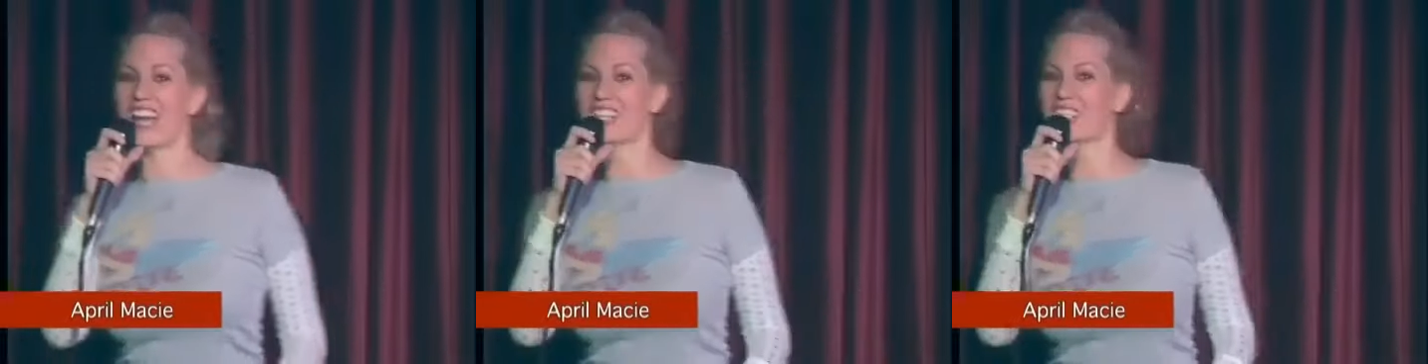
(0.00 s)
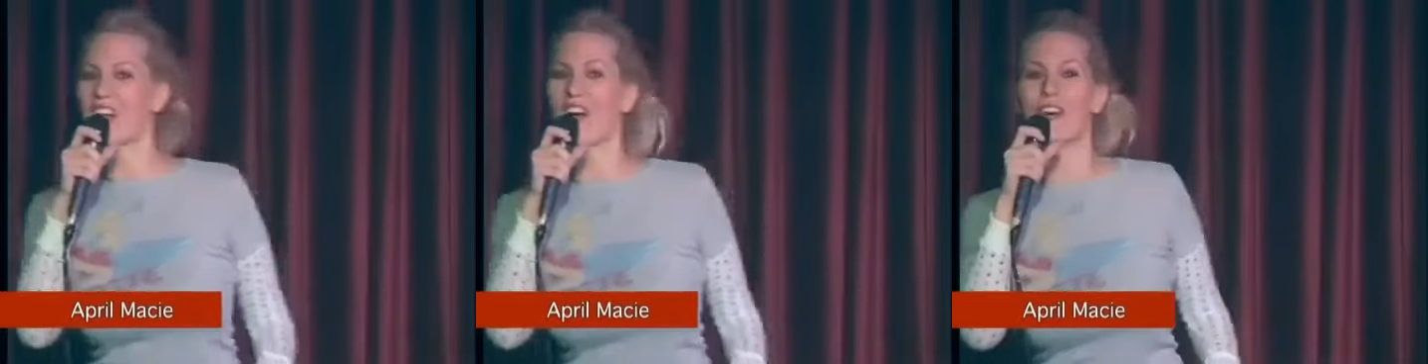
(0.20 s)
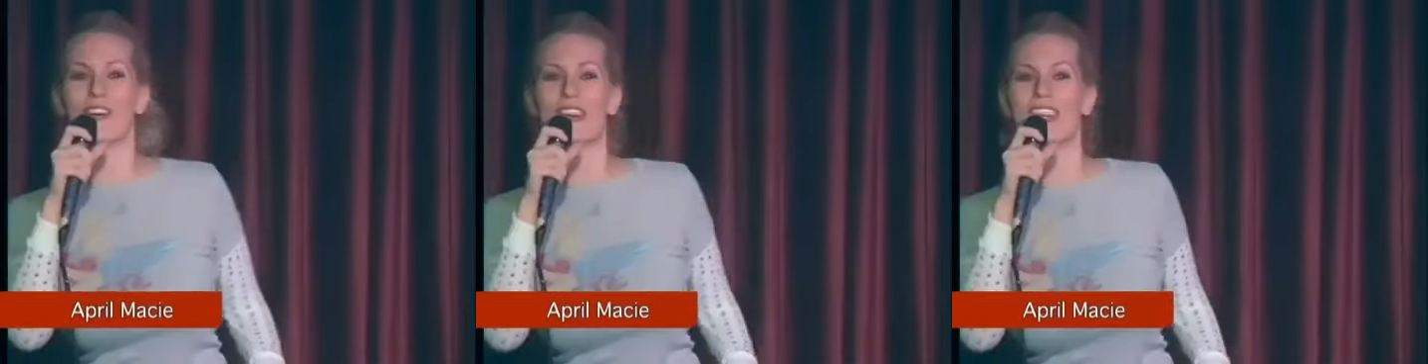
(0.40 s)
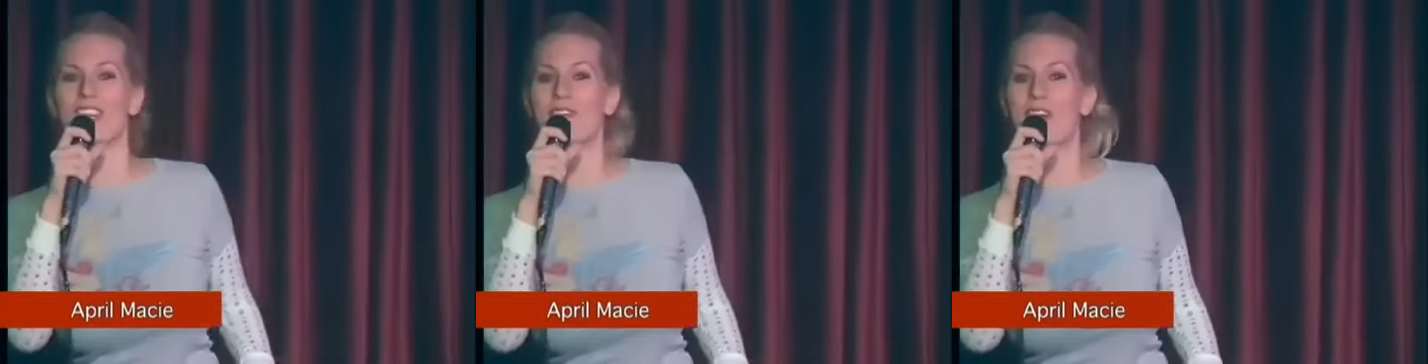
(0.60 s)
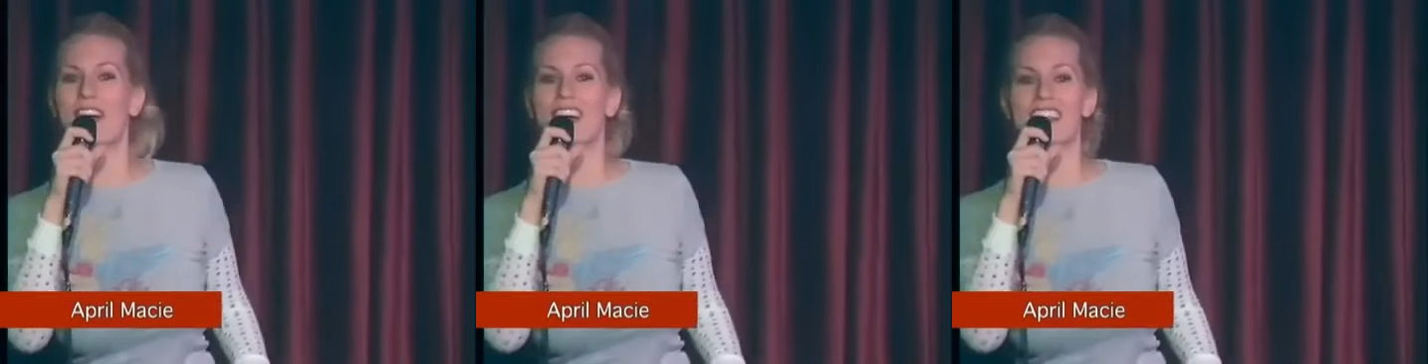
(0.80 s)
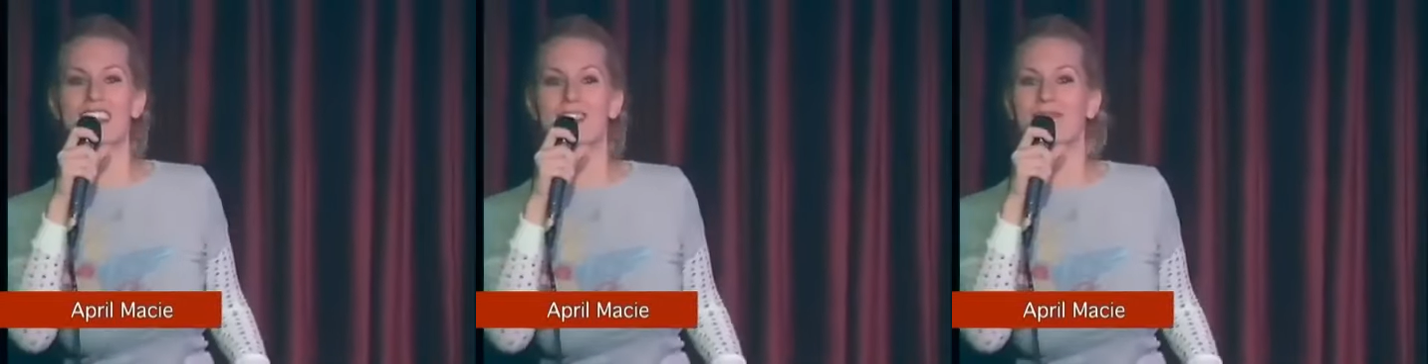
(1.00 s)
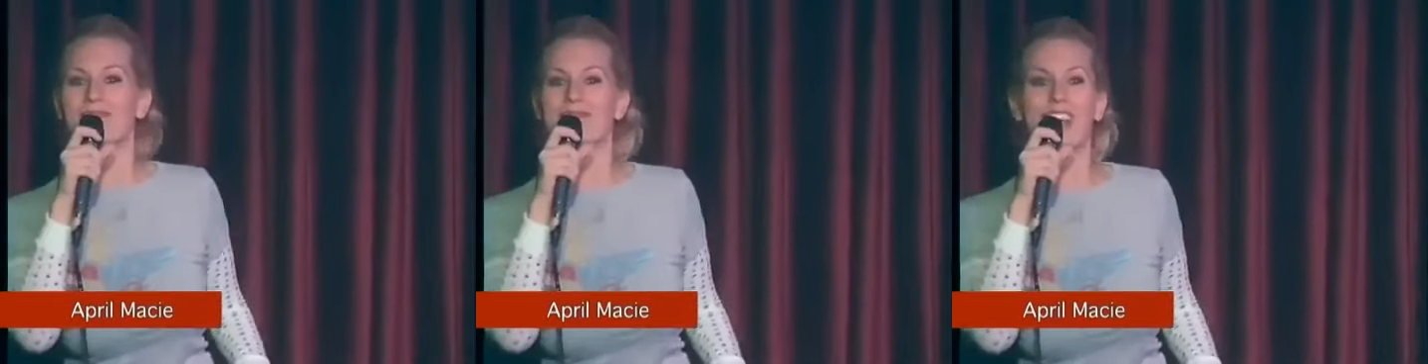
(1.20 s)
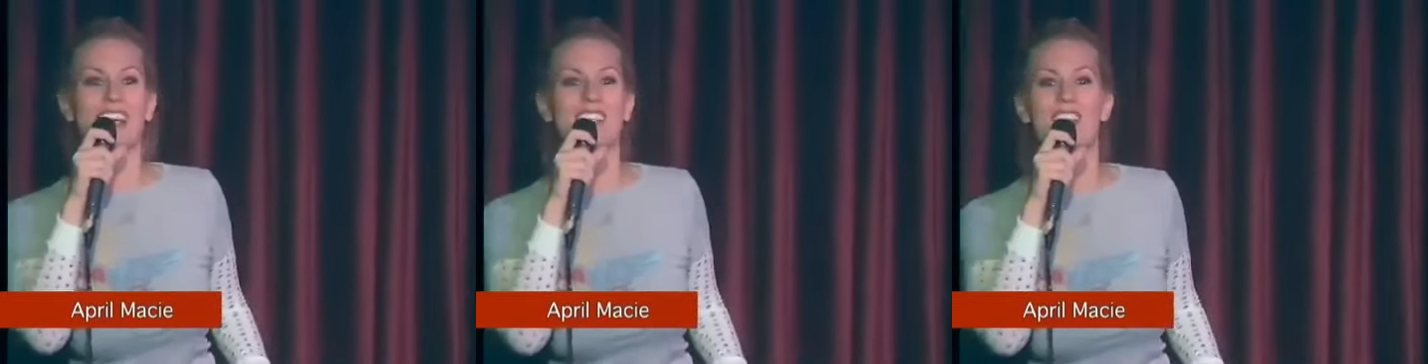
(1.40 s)
I totally was.
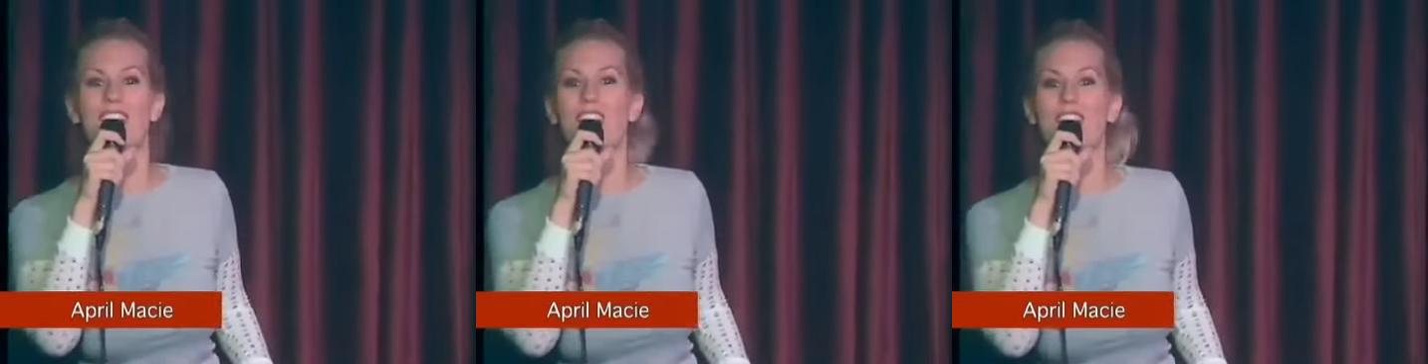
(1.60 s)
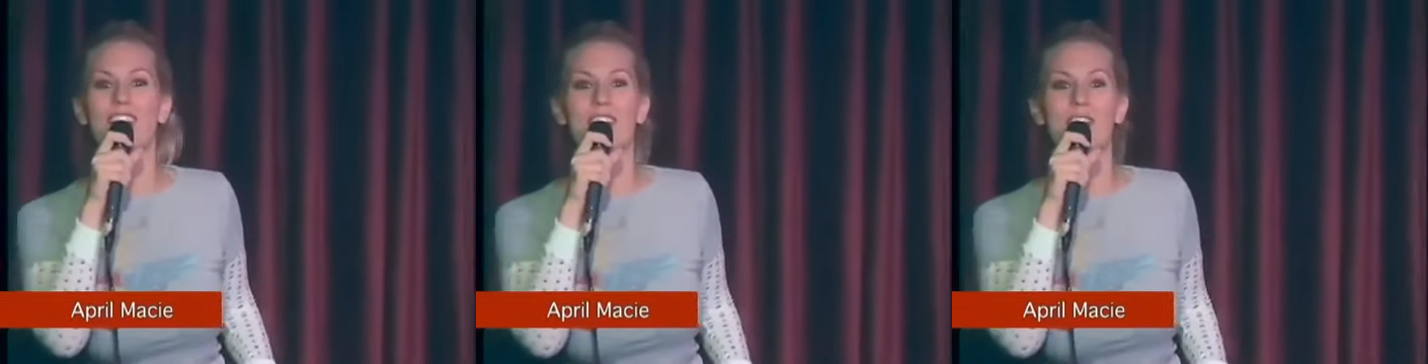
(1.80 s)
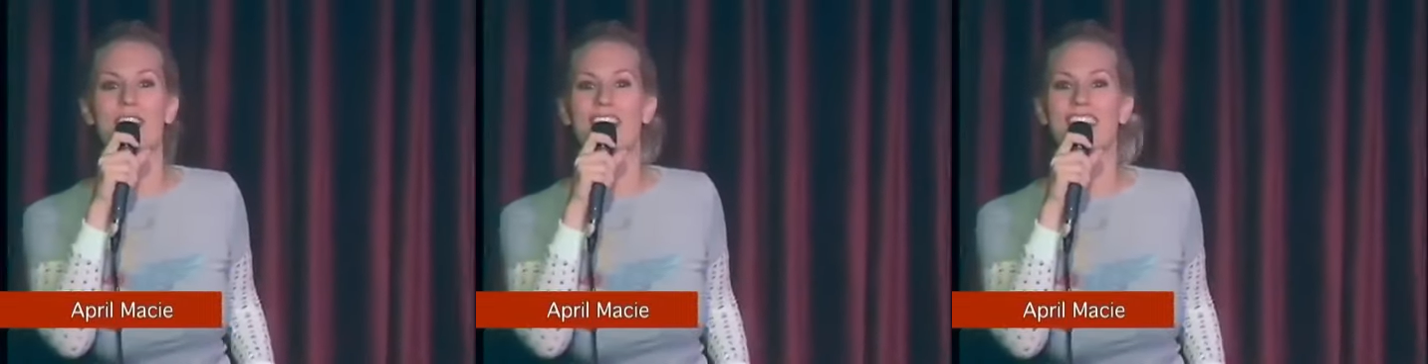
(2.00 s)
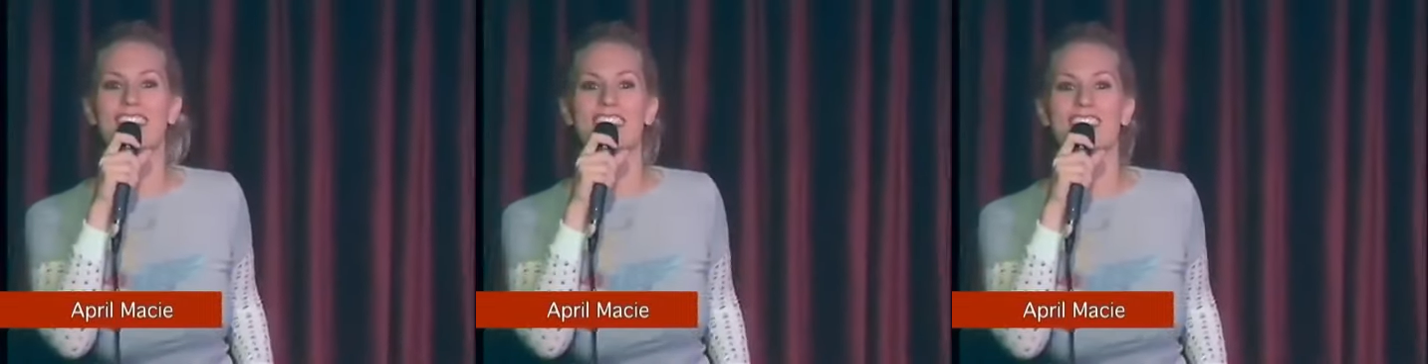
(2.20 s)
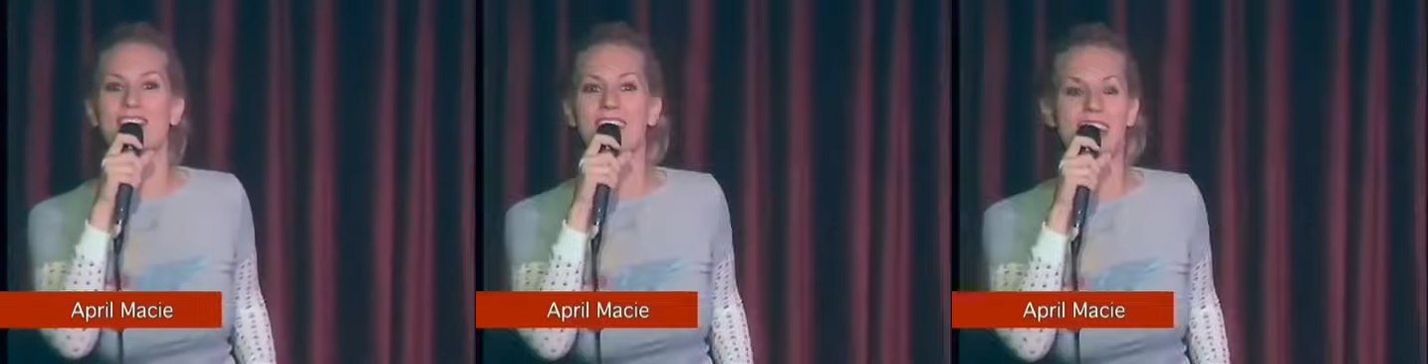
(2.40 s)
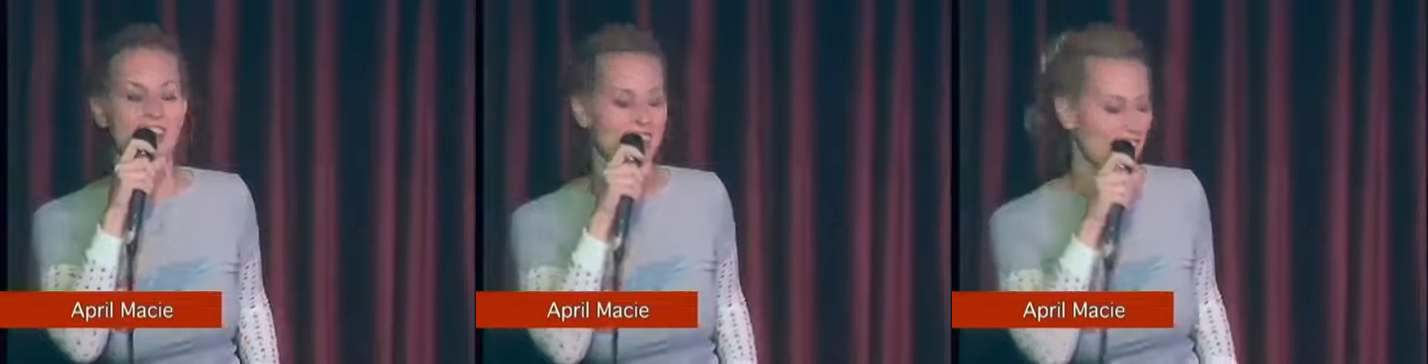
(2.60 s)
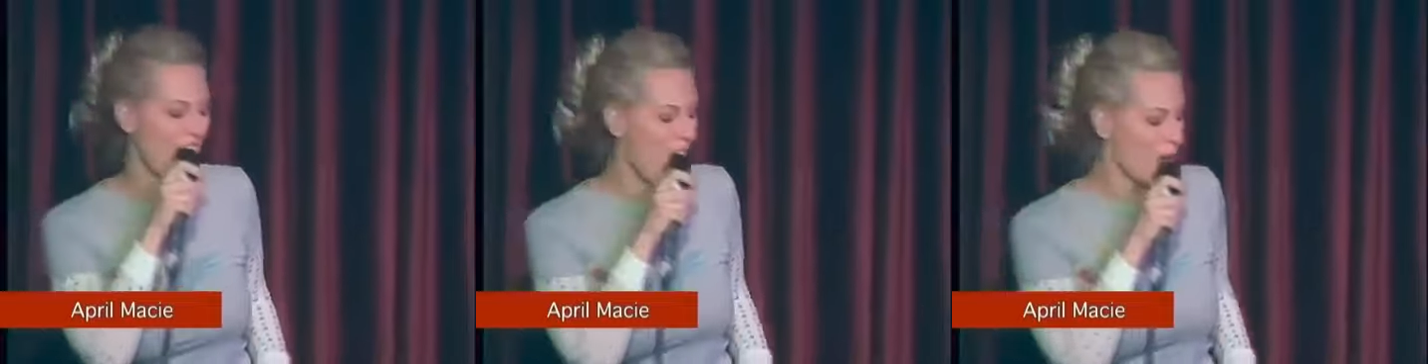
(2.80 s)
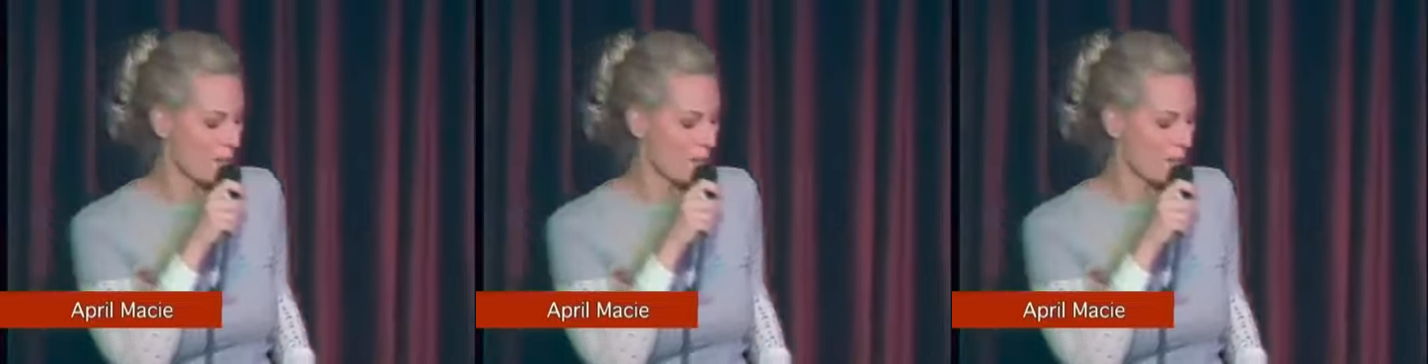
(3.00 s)
I totally was, right?